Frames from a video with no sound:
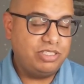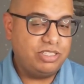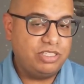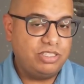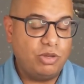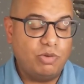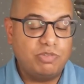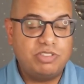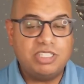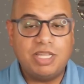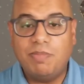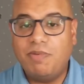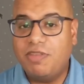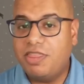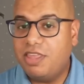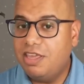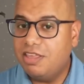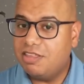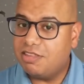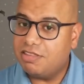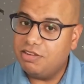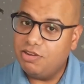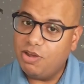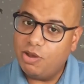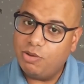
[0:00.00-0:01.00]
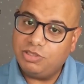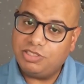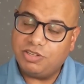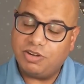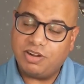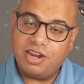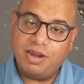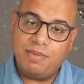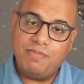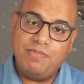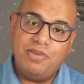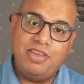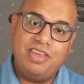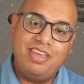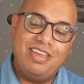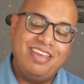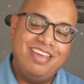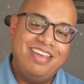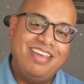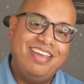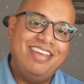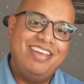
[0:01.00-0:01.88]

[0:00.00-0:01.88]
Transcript: So some of these nodes are going to be,